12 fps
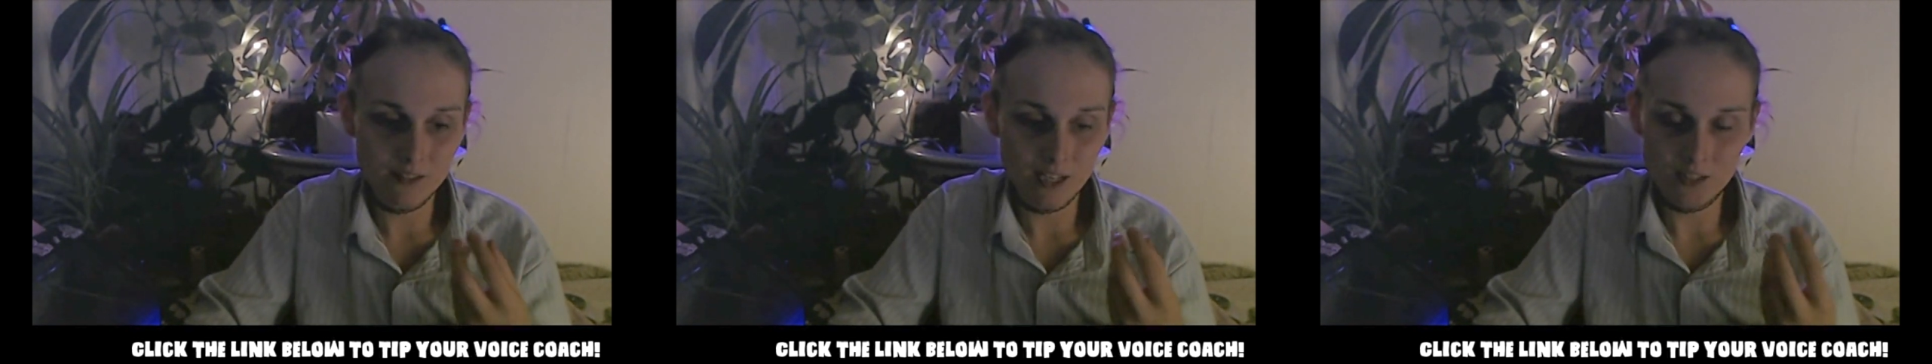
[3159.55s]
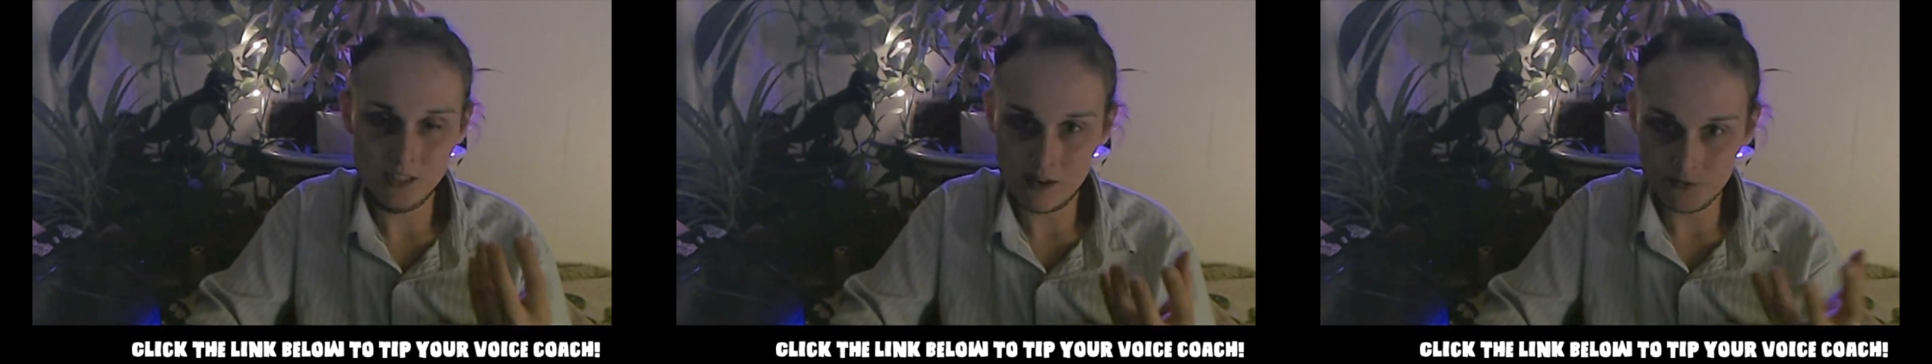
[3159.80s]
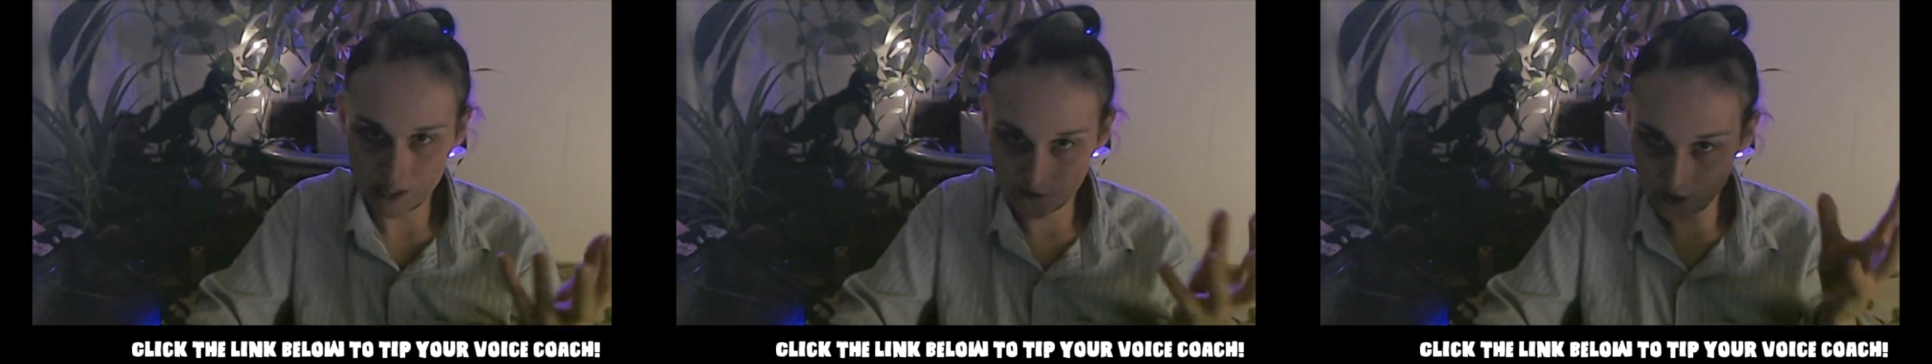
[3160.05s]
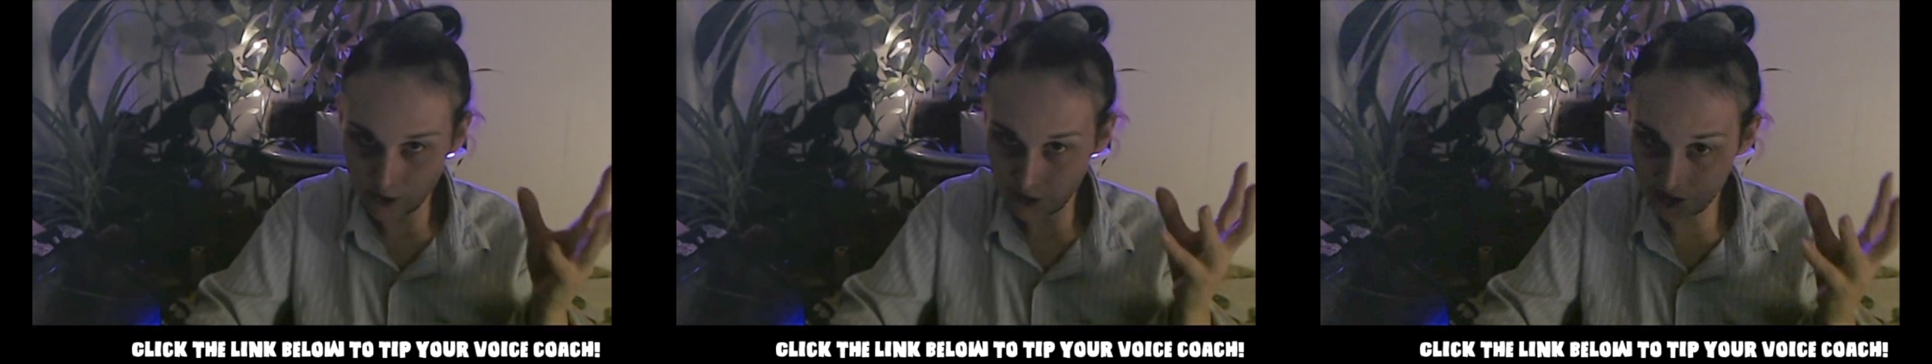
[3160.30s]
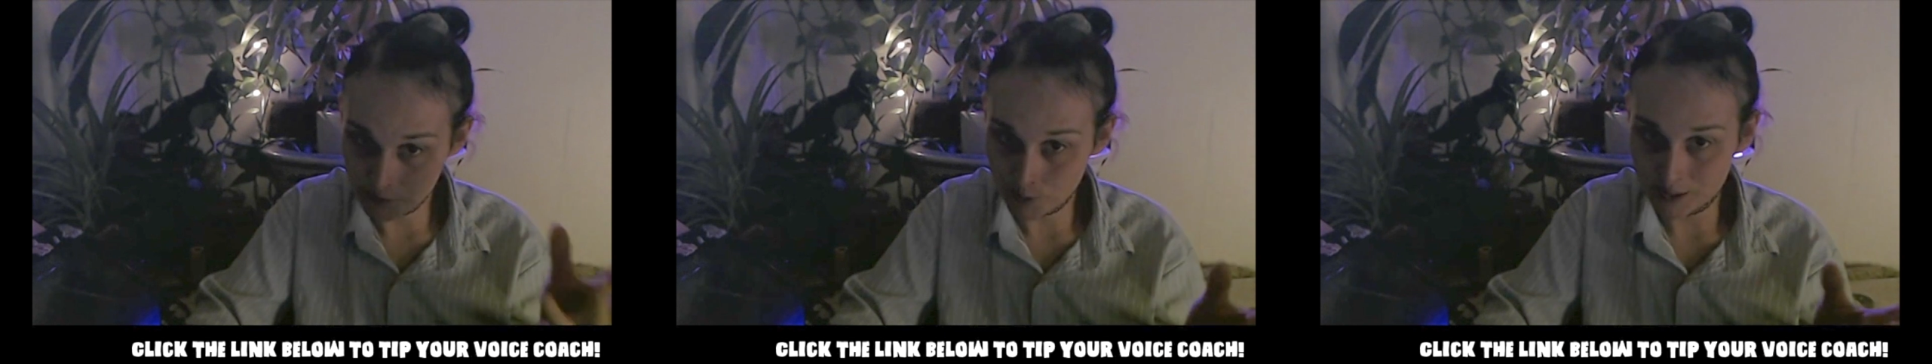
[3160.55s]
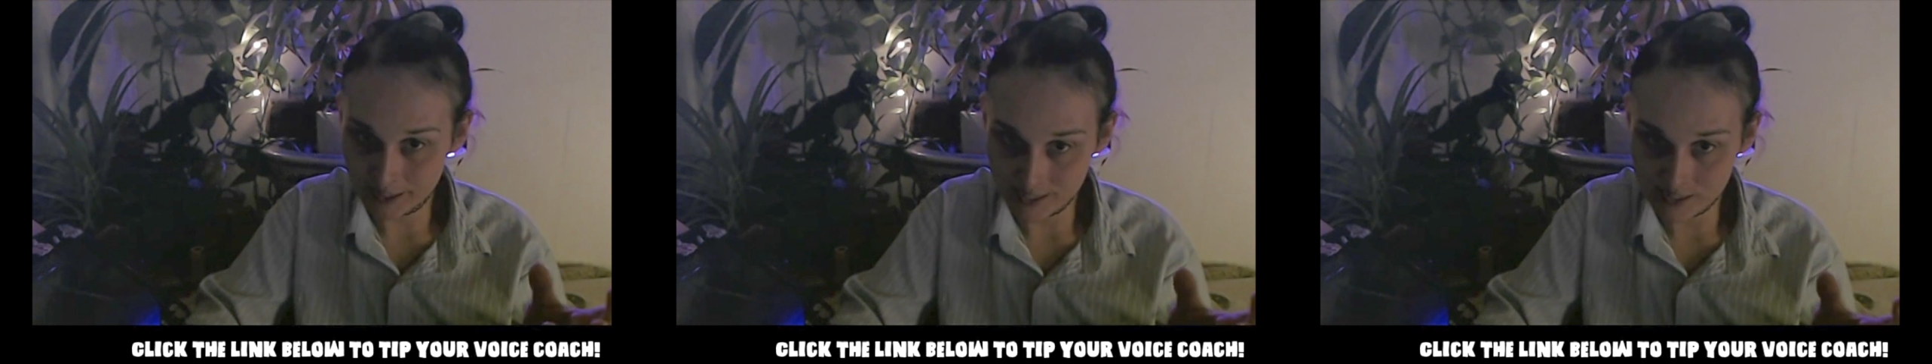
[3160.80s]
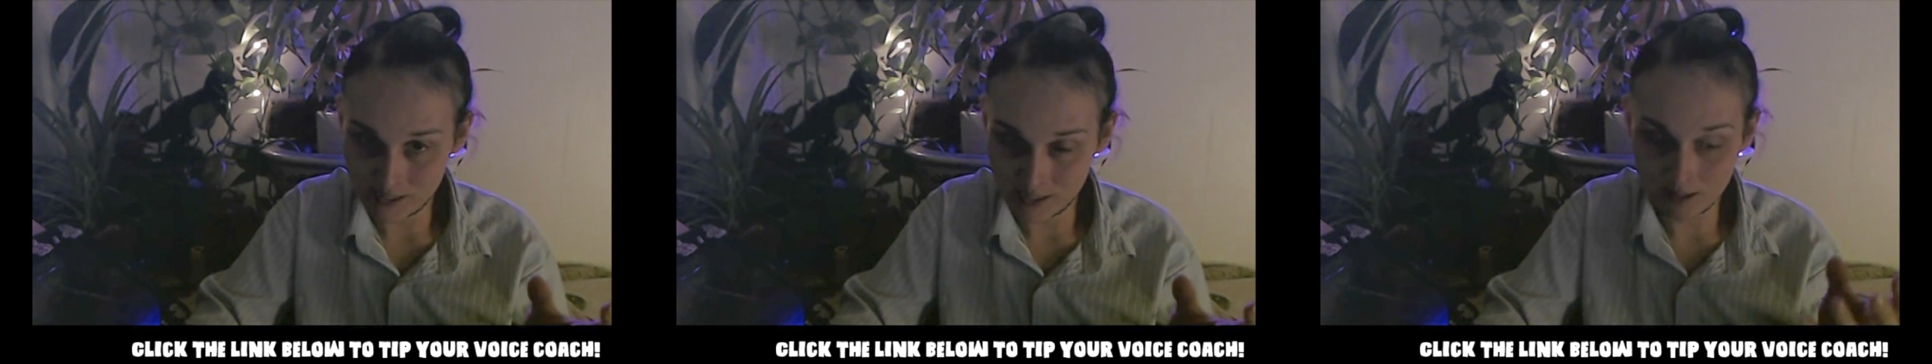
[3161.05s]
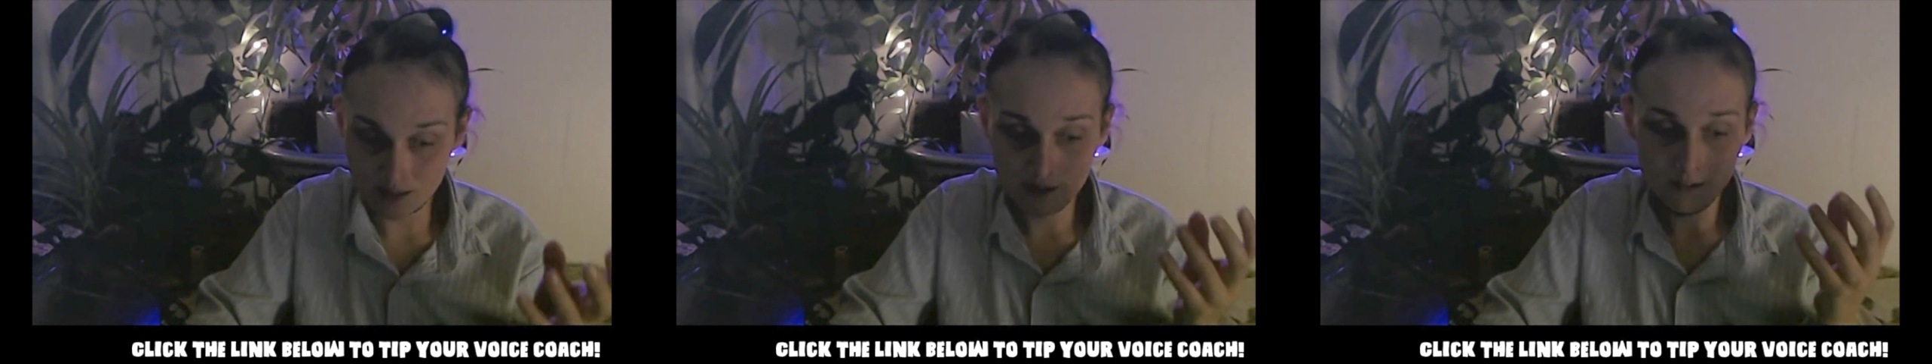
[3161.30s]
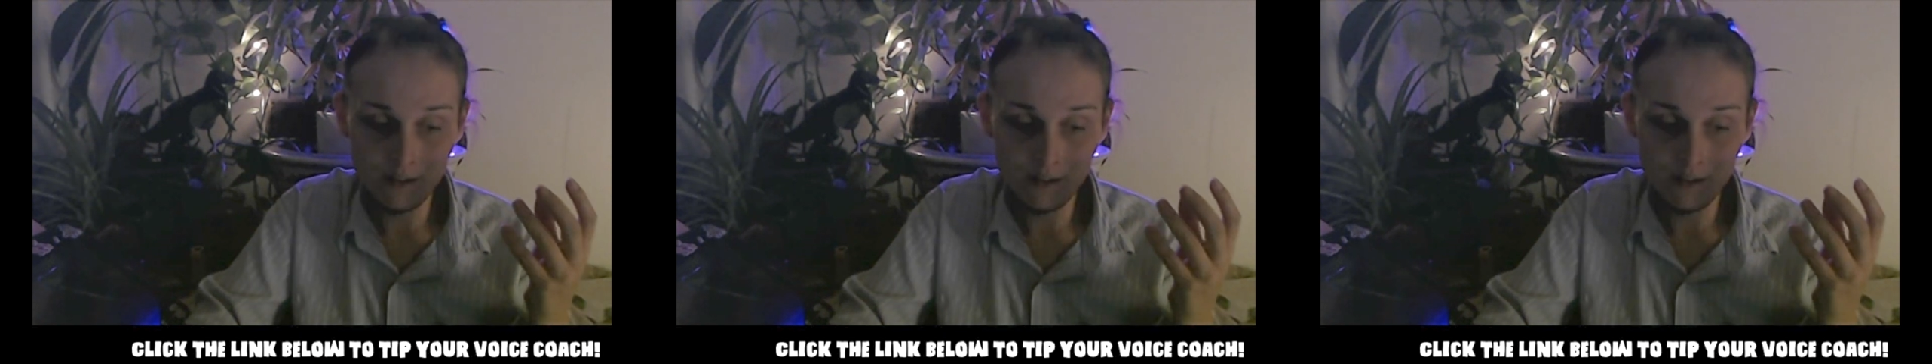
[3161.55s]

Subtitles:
Did you have difficulty releasing?